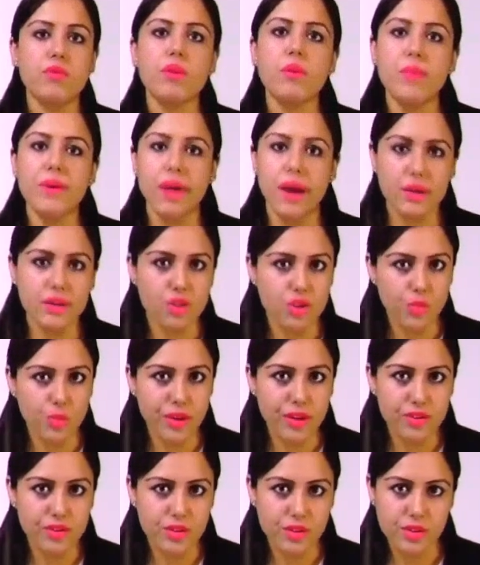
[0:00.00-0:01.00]
will be
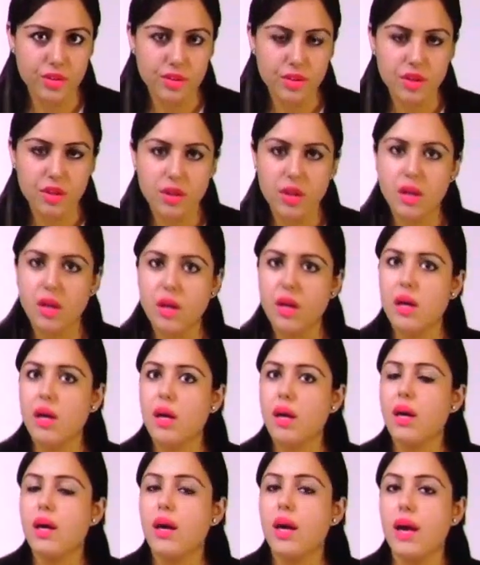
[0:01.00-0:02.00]
activated.
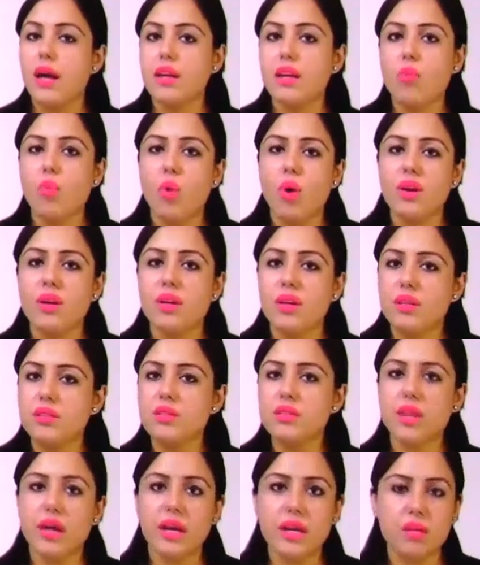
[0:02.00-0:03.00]
Anabolic
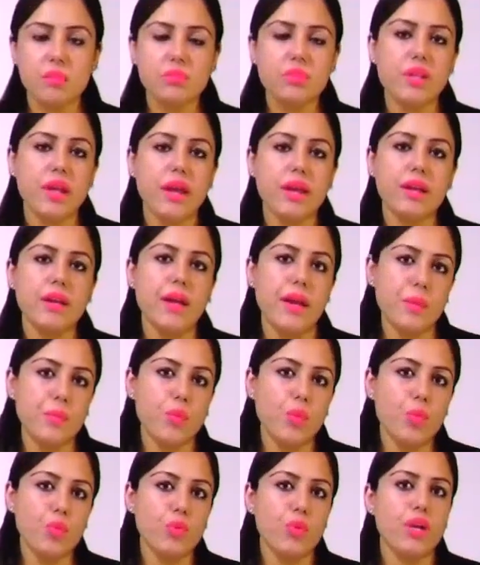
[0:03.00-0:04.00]
enzymes like
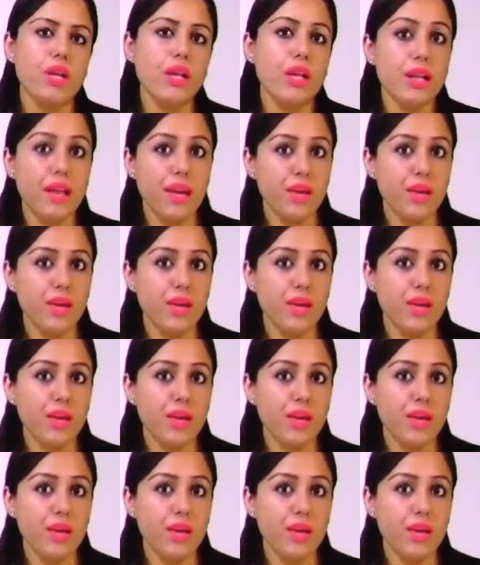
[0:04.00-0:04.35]
lipoprotein